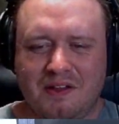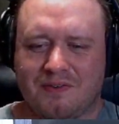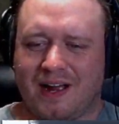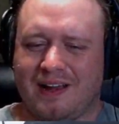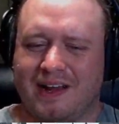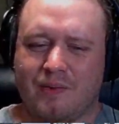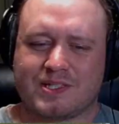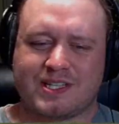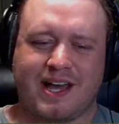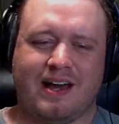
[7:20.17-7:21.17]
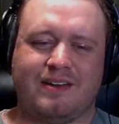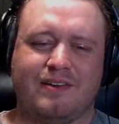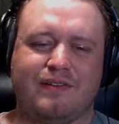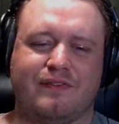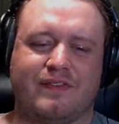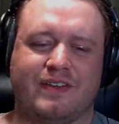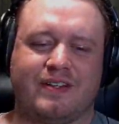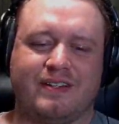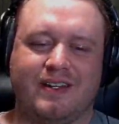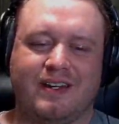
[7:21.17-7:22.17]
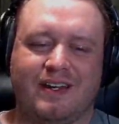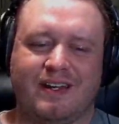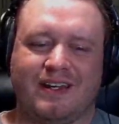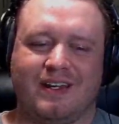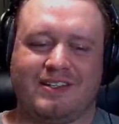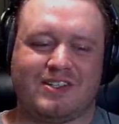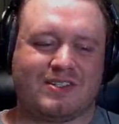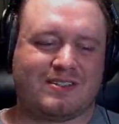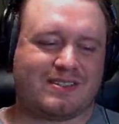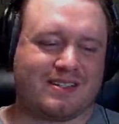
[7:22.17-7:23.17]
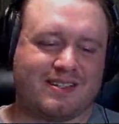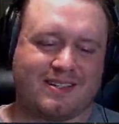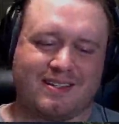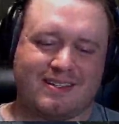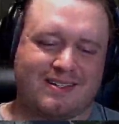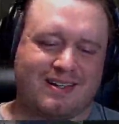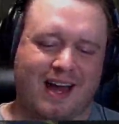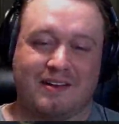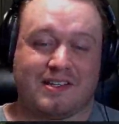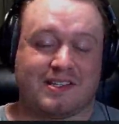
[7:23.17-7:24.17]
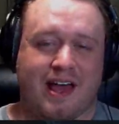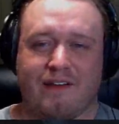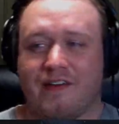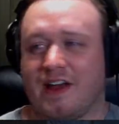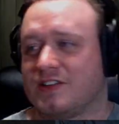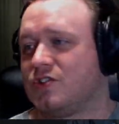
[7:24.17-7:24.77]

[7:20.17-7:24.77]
Right now it's kind of this half-assed